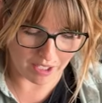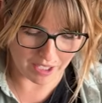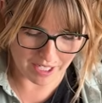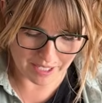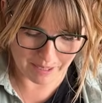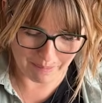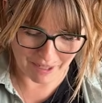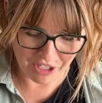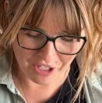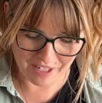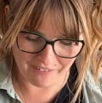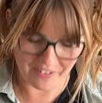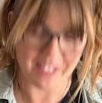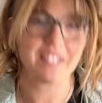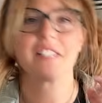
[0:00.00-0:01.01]
especially if
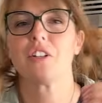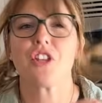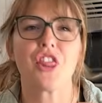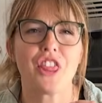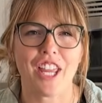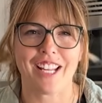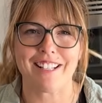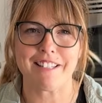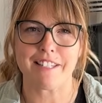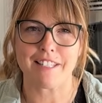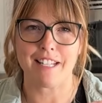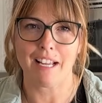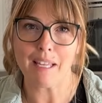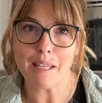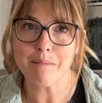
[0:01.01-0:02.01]
it's still thick and
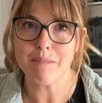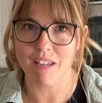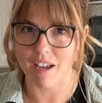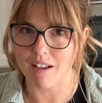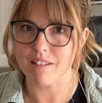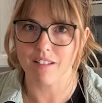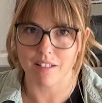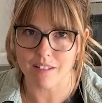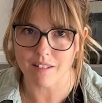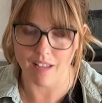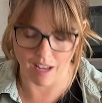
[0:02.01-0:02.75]
sticky because it's